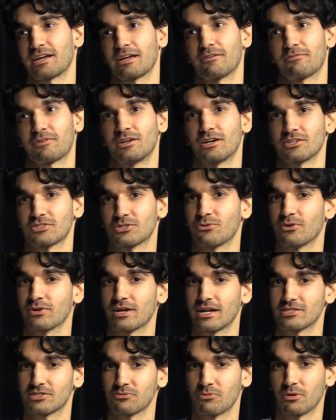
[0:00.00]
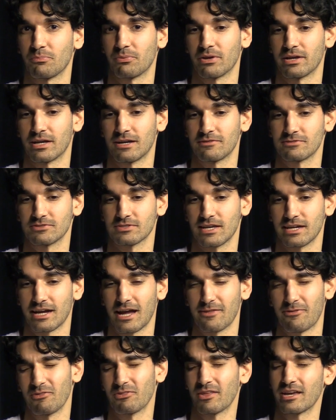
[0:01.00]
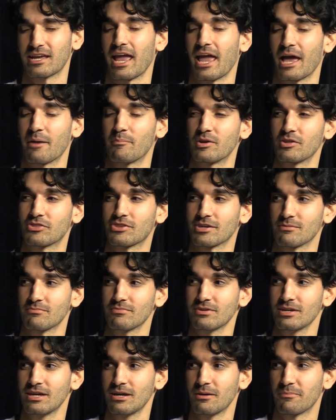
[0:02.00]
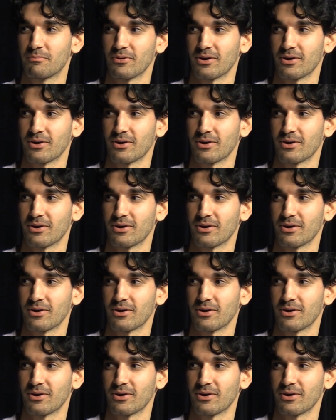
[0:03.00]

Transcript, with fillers: Like if Canucks go against them in playoffs, like I think they can beat them,